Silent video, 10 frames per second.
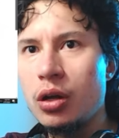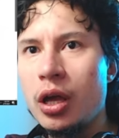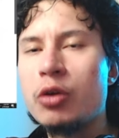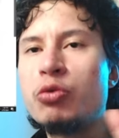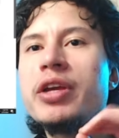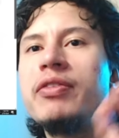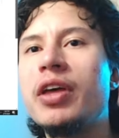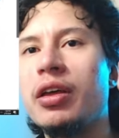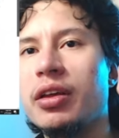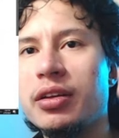
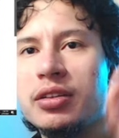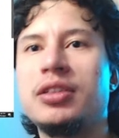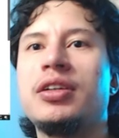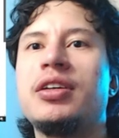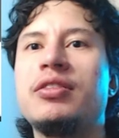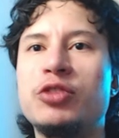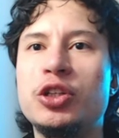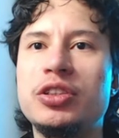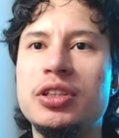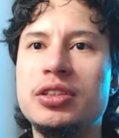Rida
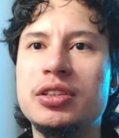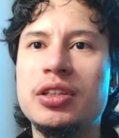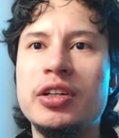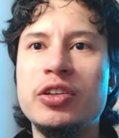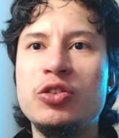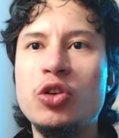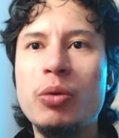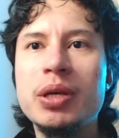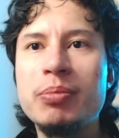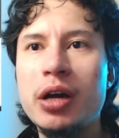versus
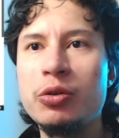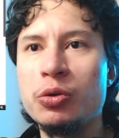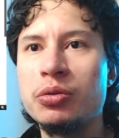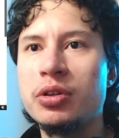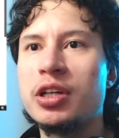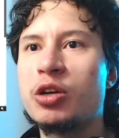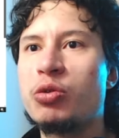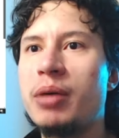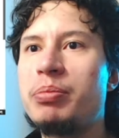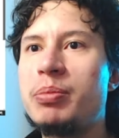Nomimaru,
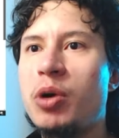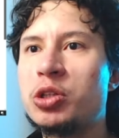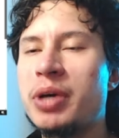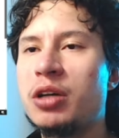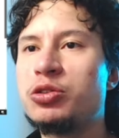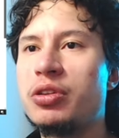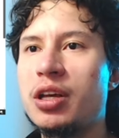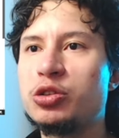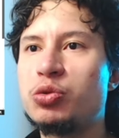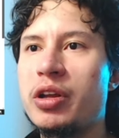Grand Beatbox Battle
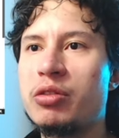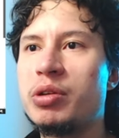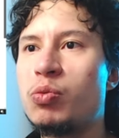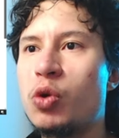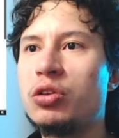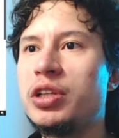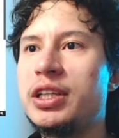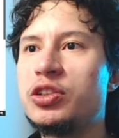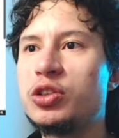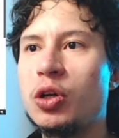2023 World
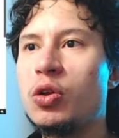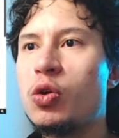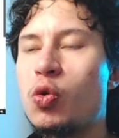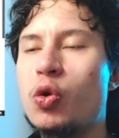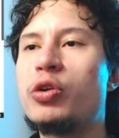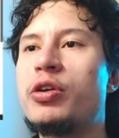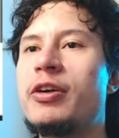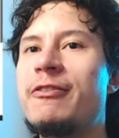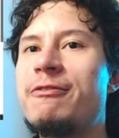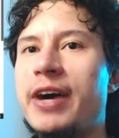League Solo Quarter
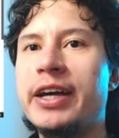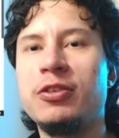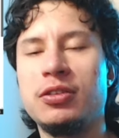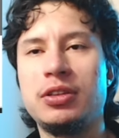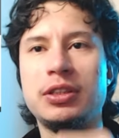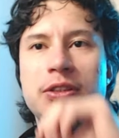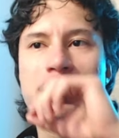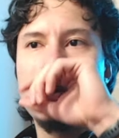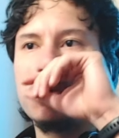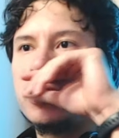Final.
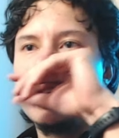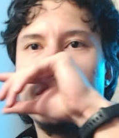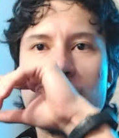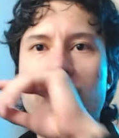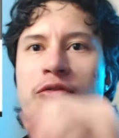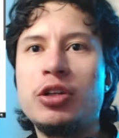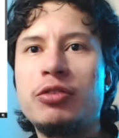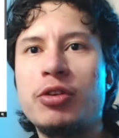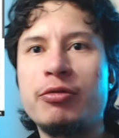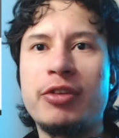So River
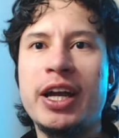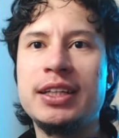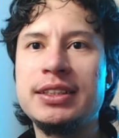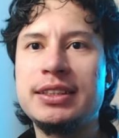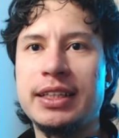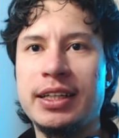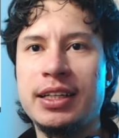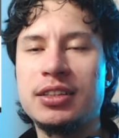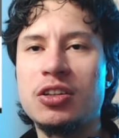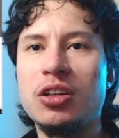from France
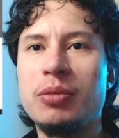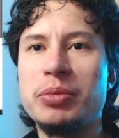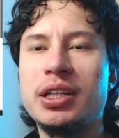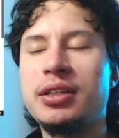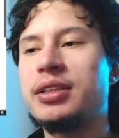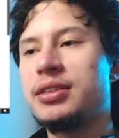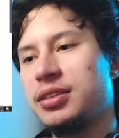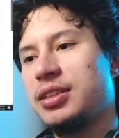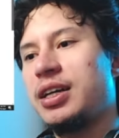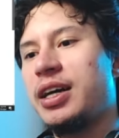and Colombia.
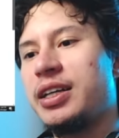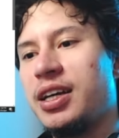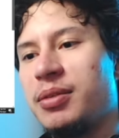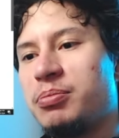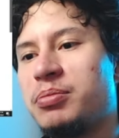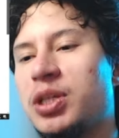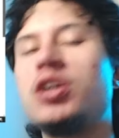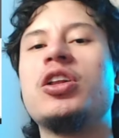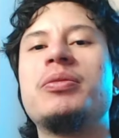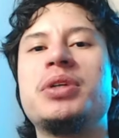I am
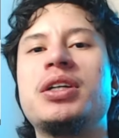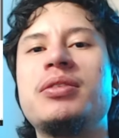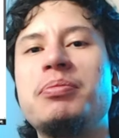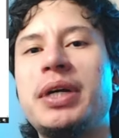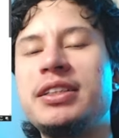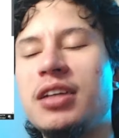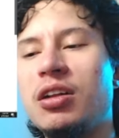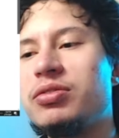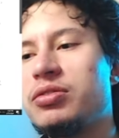Colombian myself,